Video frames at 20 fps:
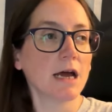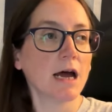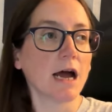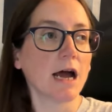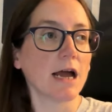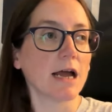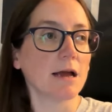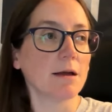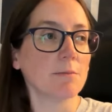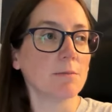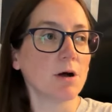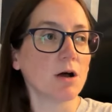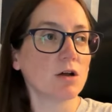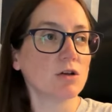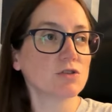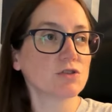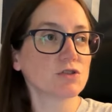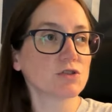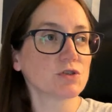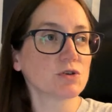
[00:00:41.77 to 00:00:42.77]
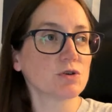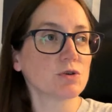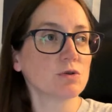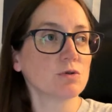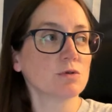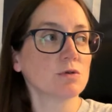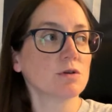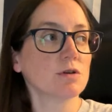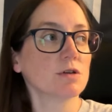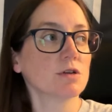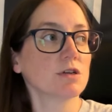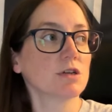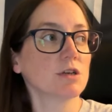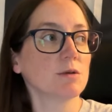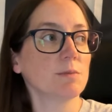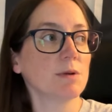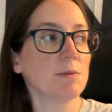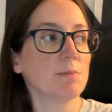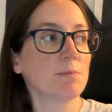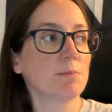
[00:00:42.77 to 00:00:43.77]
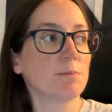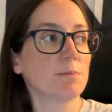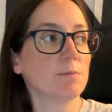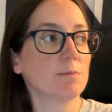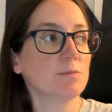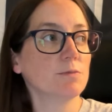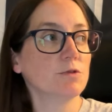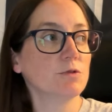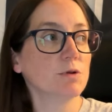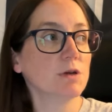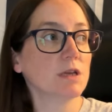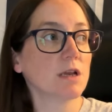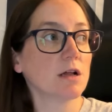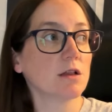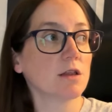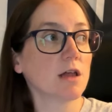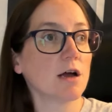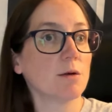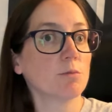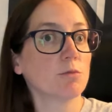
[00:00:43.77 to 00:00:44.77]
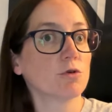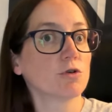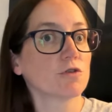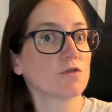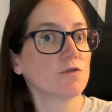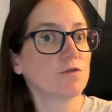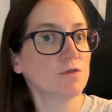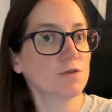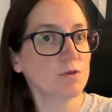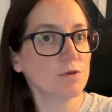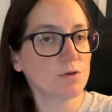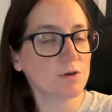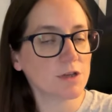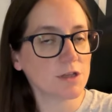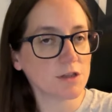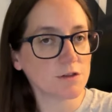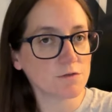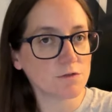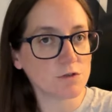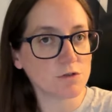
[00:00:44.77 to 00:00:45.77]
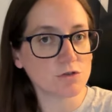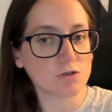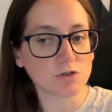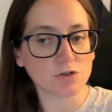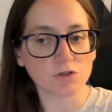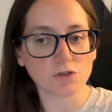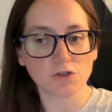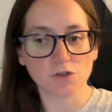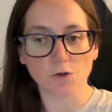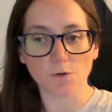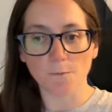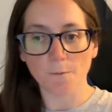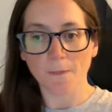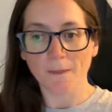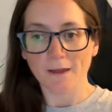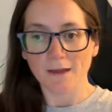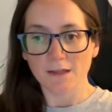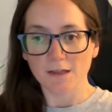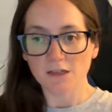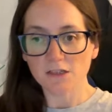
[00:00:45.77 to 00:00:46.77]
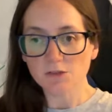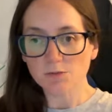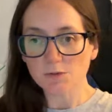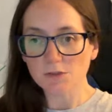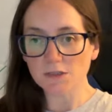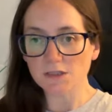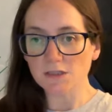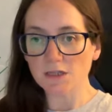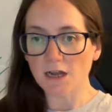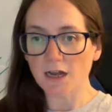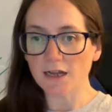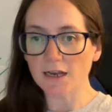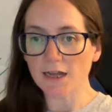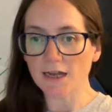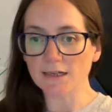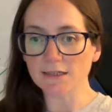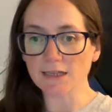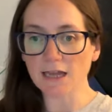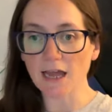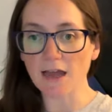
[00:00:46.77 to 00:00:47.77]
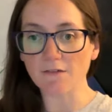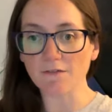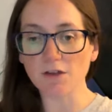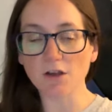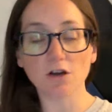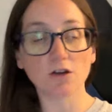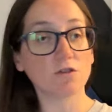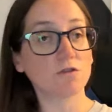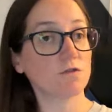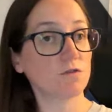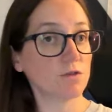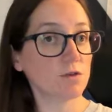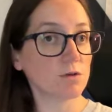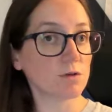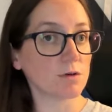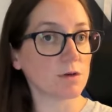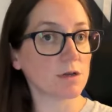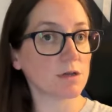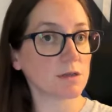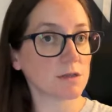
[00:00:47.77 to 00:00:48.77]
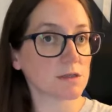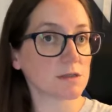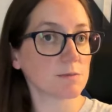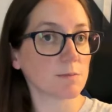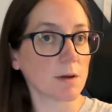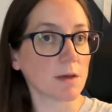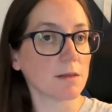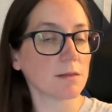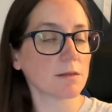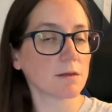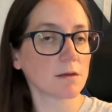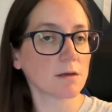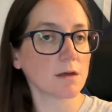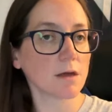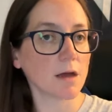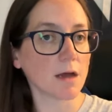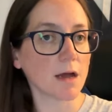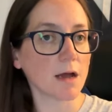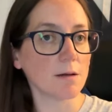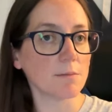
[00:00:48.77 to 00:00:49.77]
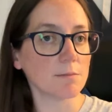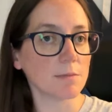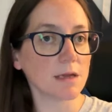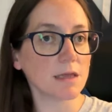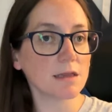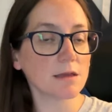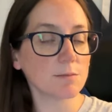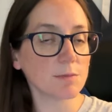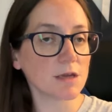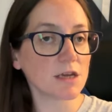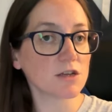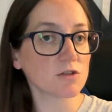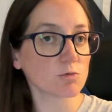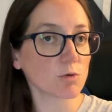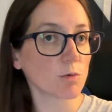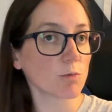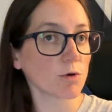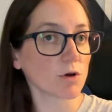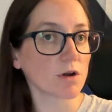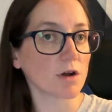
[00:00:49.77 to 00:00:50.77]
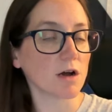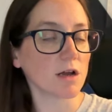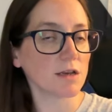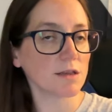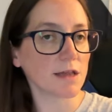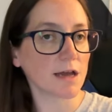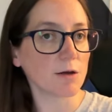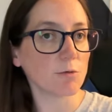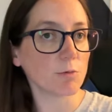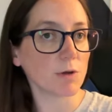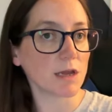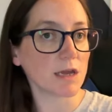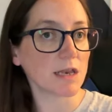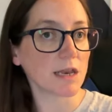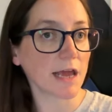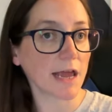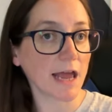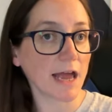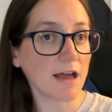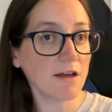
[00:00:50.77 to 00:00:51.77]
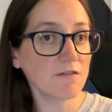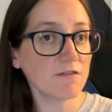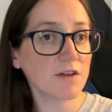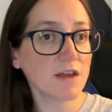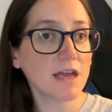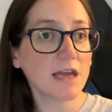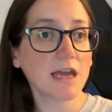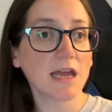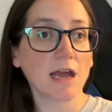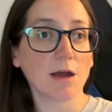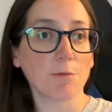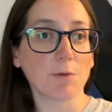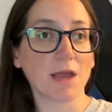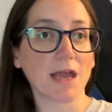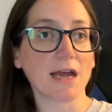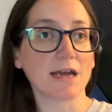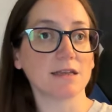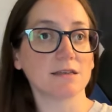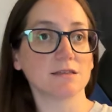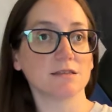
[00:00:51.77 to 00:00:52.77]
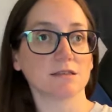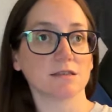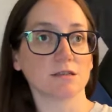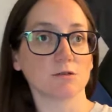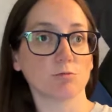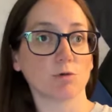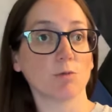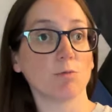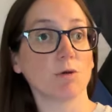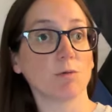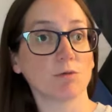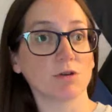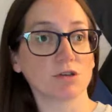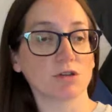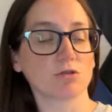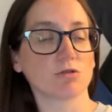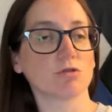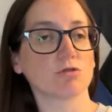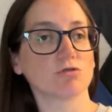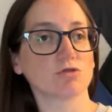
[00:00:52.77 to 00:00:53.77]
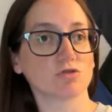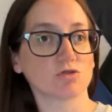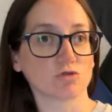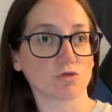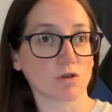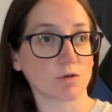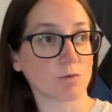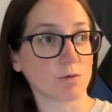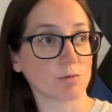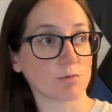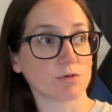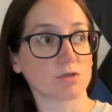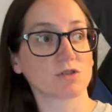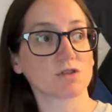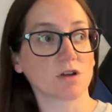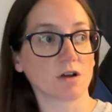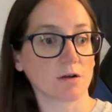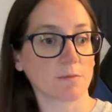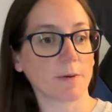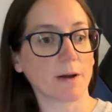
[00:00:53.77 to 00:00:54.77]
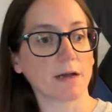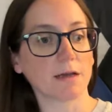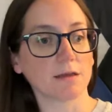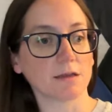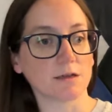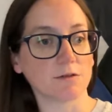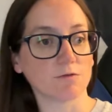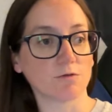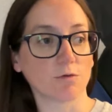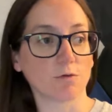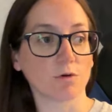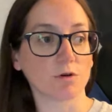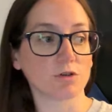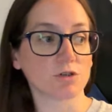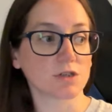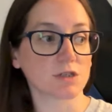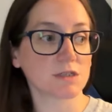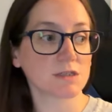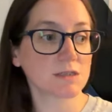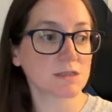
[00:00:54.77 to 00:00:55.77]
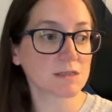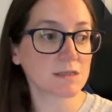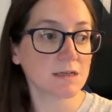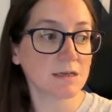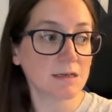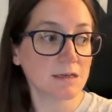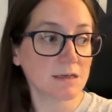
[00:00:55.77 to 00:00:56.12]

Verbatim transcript: I'm also going to be doing a lot more food in the future. So this was not as heavy on food this month, uh, mainly because we were gone that week and a half, and we had to, when we went to the grocery store, we were stockpiling for just